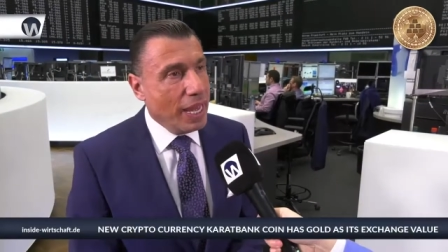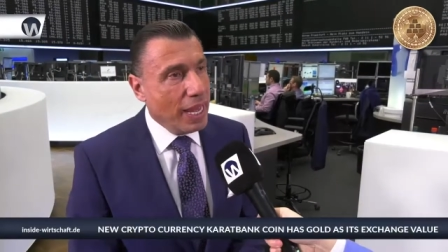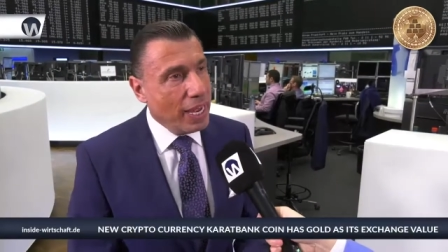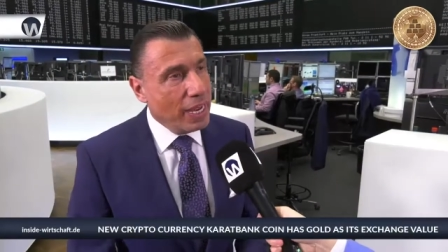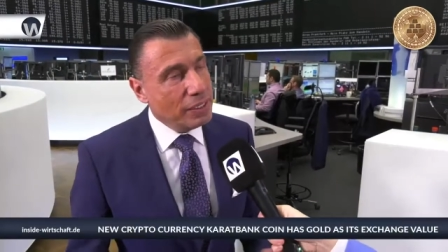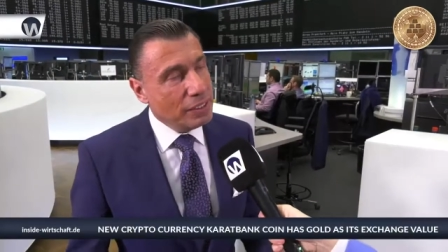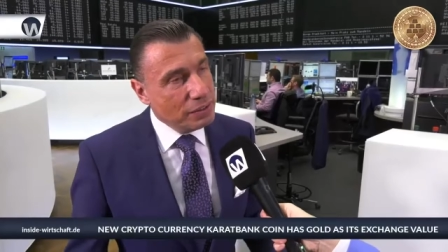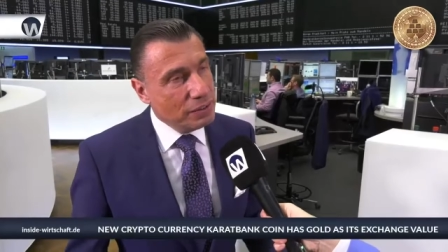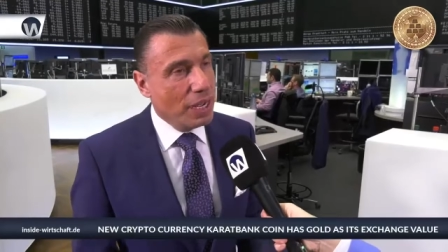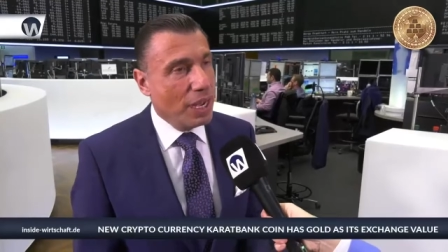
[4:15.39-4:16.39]
and
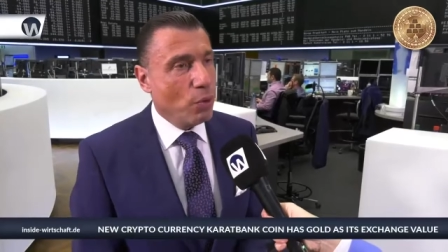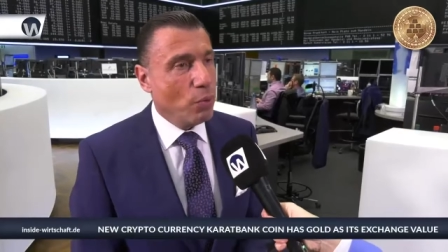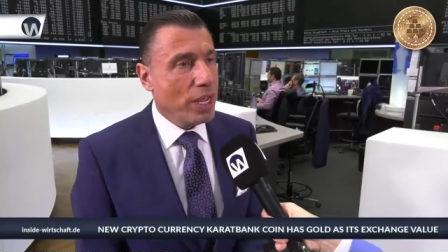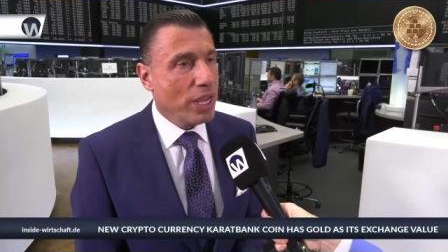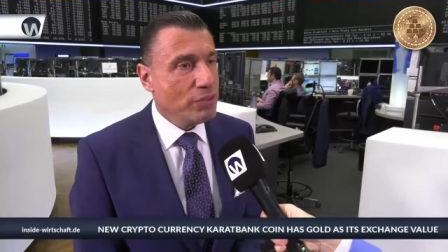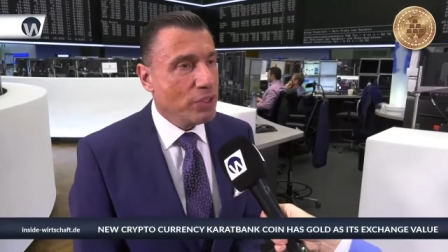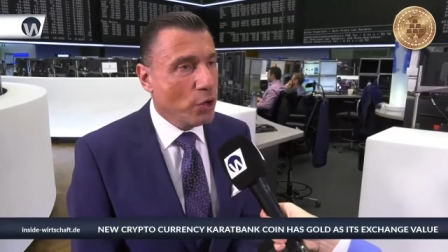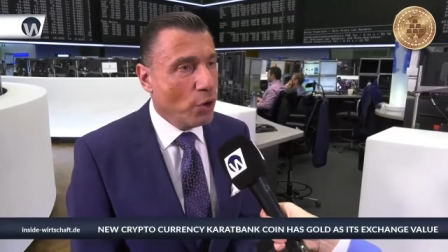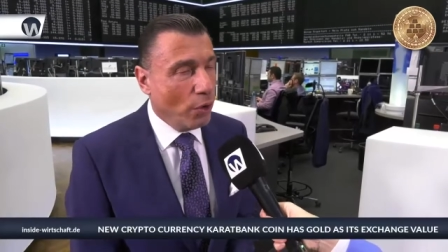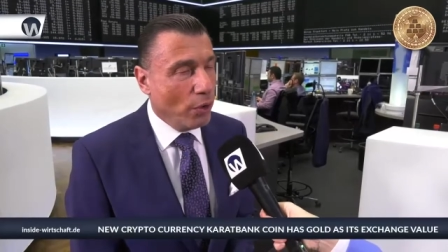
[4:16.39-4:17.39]
now we have the
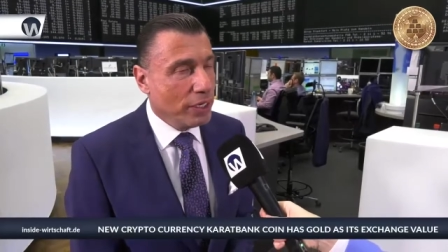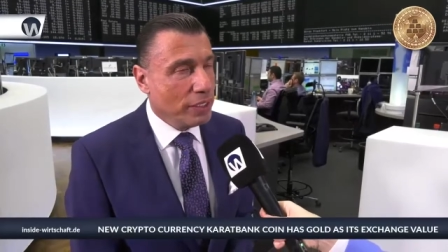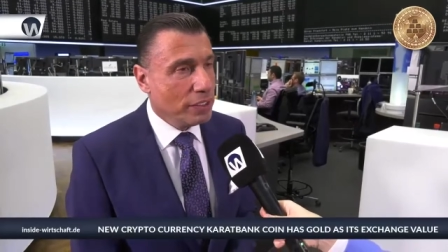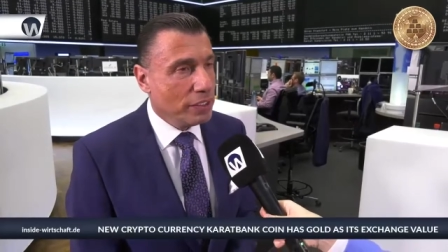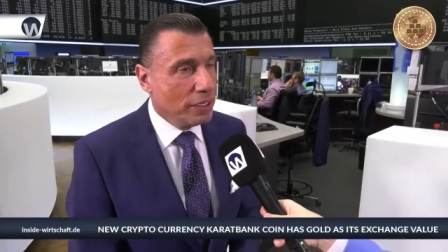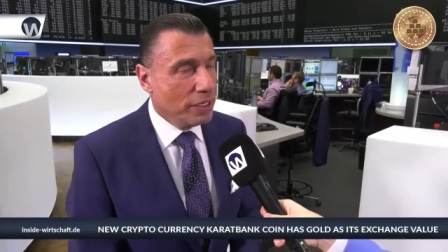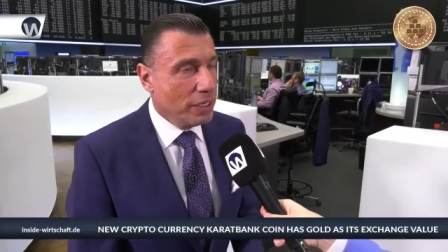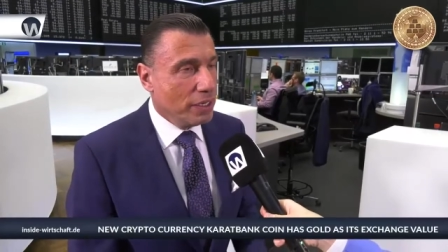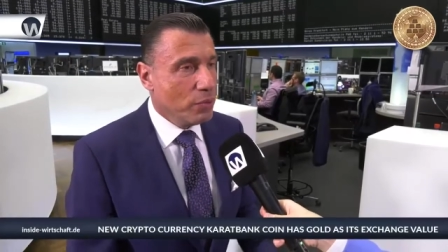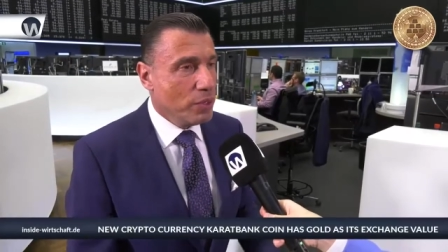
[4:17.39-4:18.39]
coin
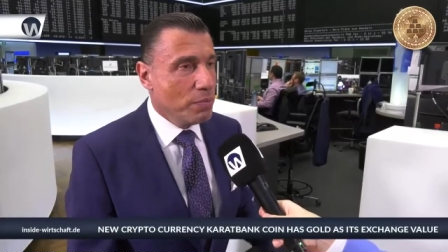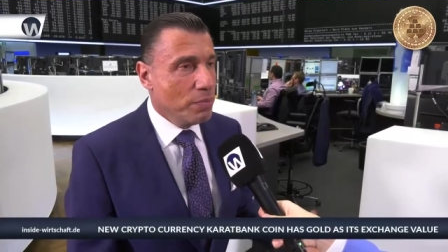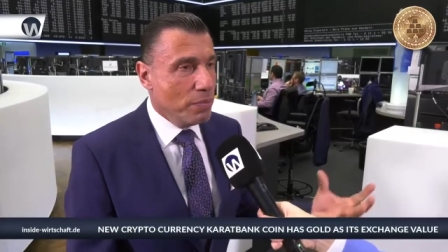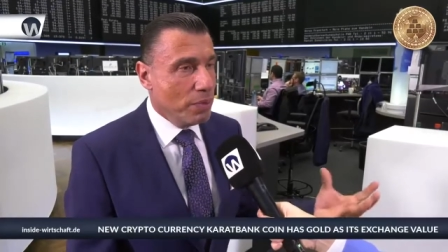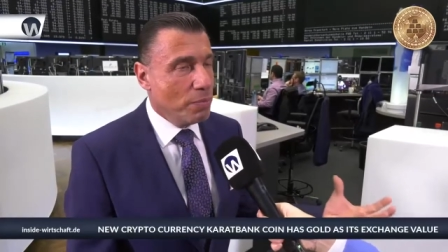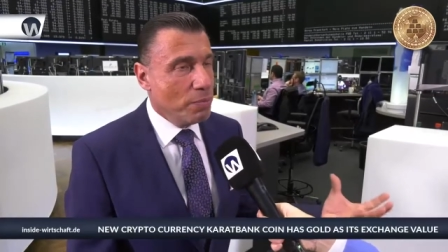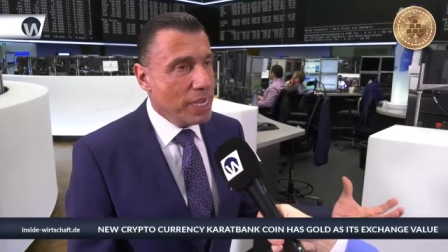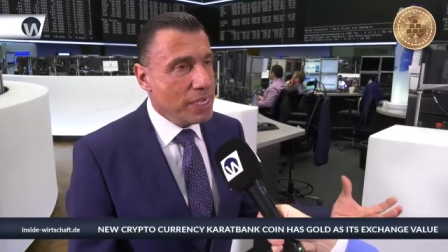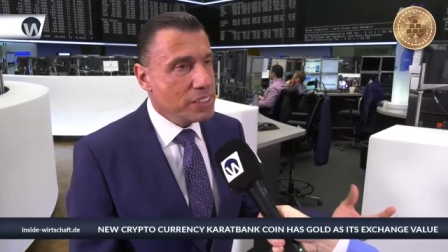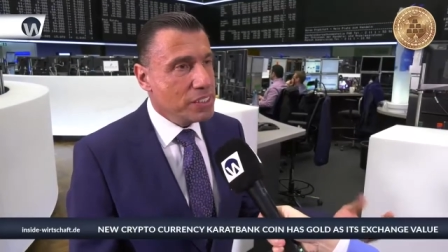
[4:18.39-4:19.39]
that we
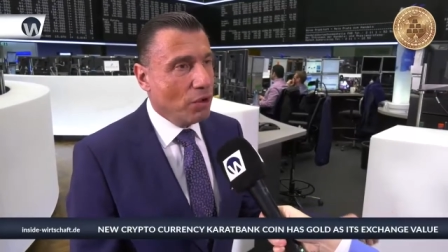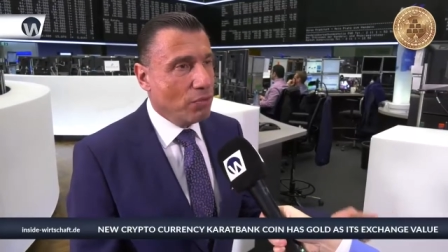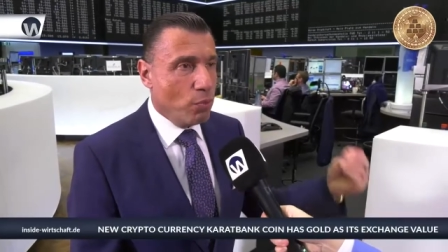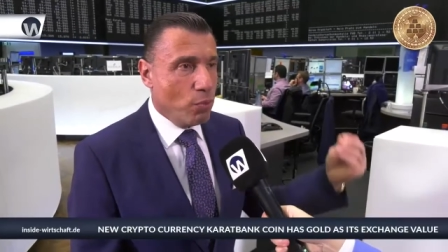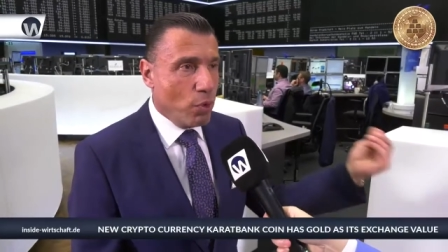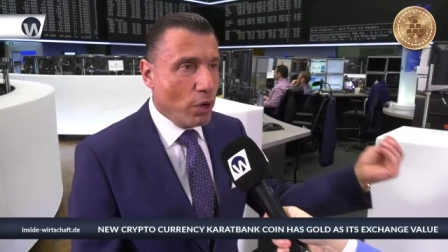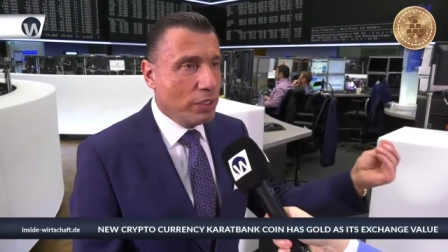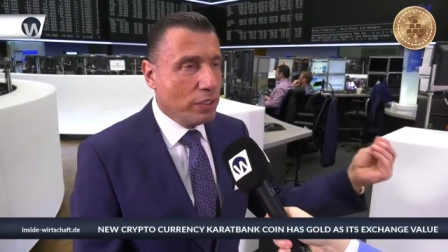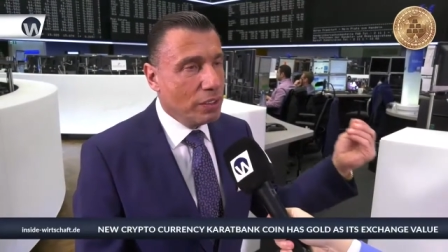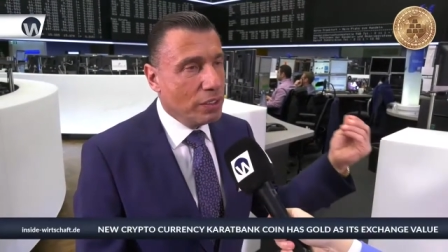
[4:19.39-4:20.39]
based of
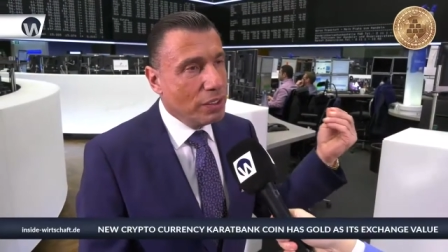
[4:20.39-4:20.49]
one